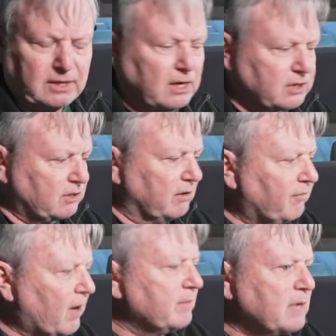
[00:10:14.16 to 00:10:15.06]
So if
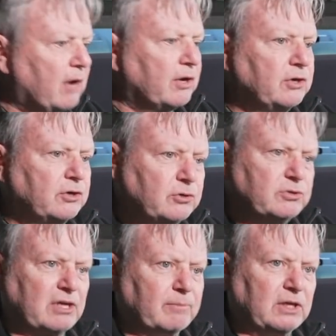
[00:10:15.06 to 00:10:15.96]
I'm now going to do
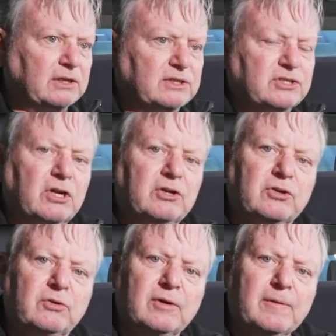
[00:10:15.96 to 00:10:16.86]
something that's going
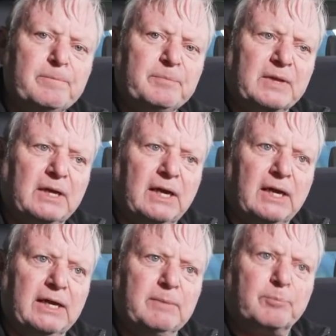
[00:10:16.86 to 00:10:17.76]
to
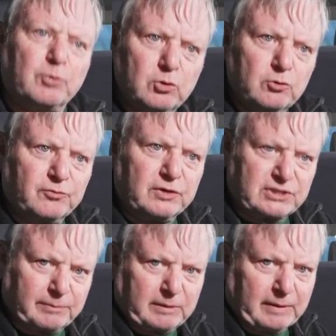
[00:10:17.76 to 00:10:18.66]
improve
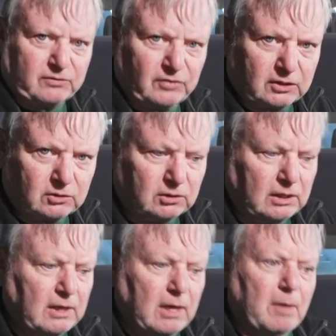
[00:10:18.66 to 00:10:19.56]
something about the vehicle,
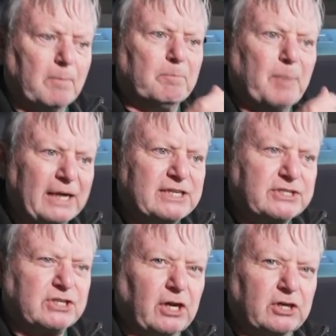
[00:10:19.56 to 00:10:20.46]
but
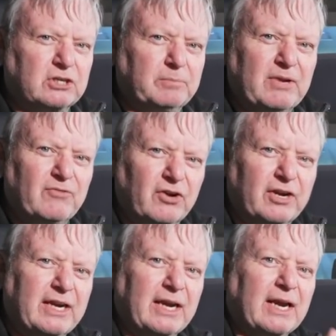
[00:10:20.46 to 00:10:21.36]
it's going to be
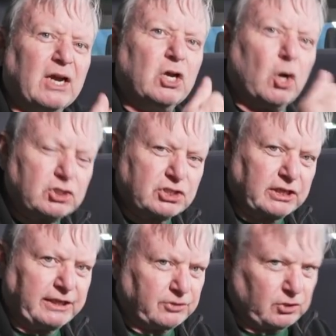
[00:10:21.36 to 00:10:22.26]
very
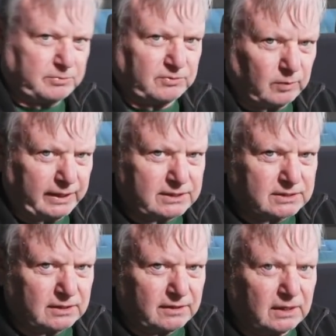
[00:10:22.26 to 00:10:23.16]
costly in terms of weight,
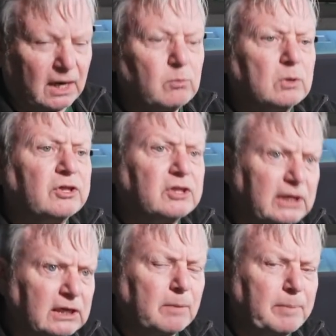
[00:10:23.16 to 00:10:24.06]
then I will
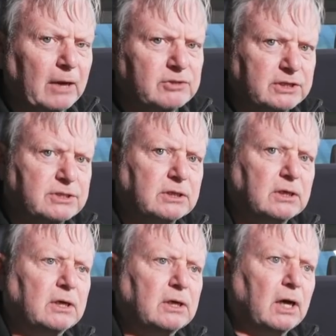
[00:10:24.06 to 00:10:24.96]
think about it
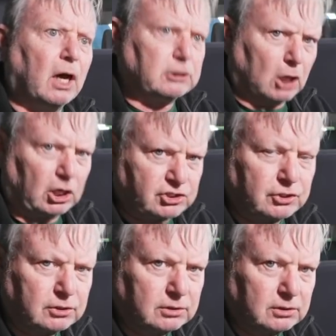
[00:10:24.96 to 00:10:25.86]
a lot.
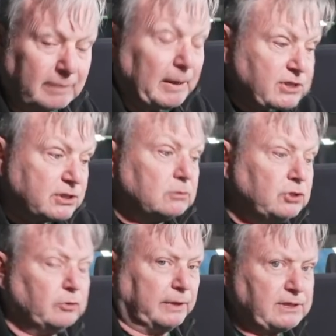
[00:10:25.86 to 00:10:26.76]
I might still
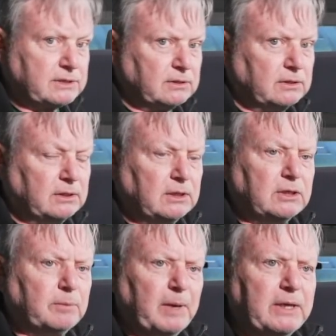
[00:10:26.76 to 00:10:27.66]
do it,
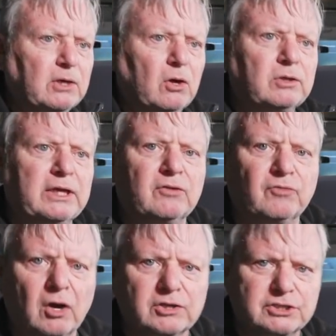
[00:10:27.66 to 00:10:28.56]
depending on the
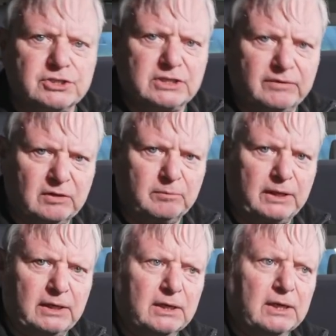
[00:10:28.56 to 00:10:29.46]
advantage it's giving
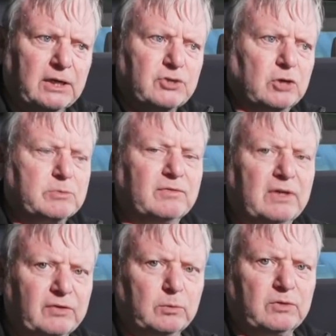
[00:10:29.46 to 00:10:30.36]
me in terms of
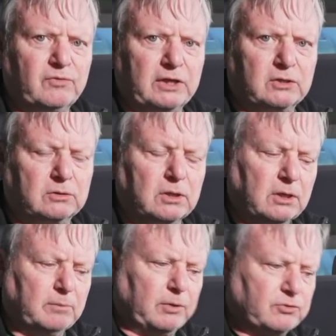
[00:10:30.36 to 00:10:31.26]
living with a vehicle,
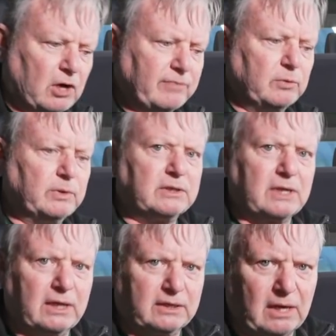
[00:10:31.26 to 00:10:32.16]
both driving with it
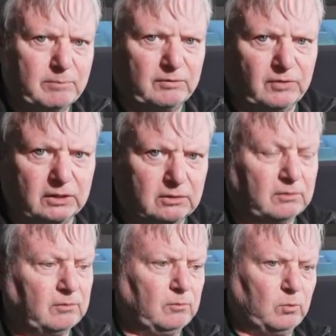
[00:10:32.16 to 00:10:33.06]
and camping
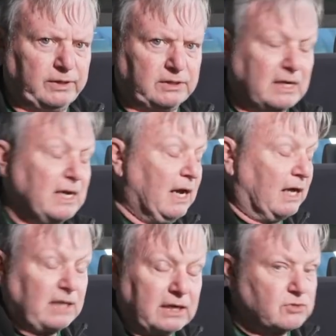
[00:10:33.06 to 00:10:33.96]
with it.
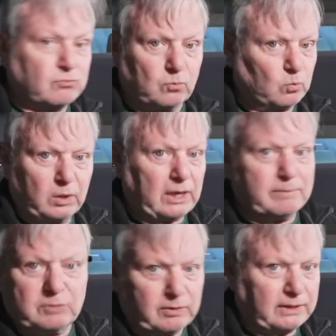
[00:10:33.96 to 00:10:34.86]
And that's what
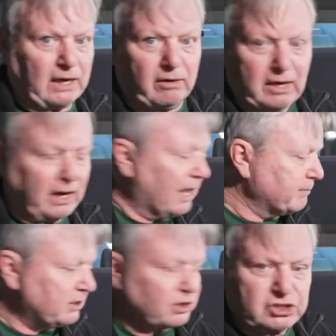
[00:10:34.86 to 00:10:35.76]
I'm doing now. And I'm
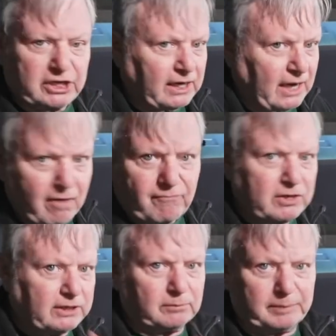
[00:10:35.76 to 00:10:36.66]
going to share every
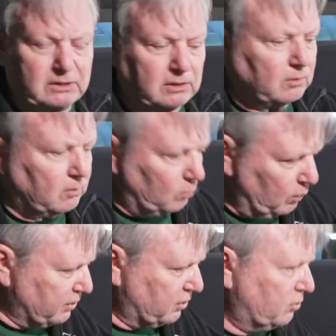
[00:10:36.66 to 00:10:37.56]
little bit
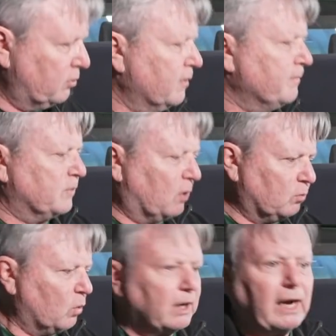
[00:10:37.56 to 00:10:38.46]
with you on
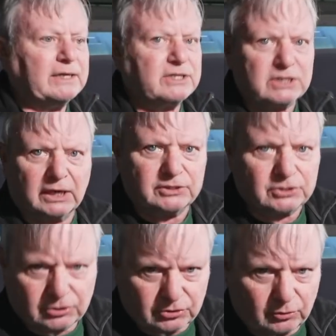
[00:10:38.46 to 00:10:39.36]
what I decide
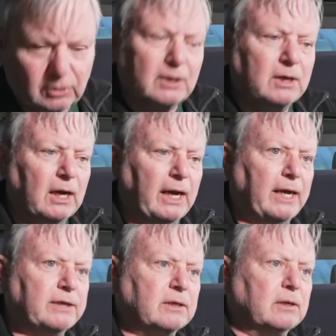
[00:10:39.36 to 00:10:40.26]
to do. And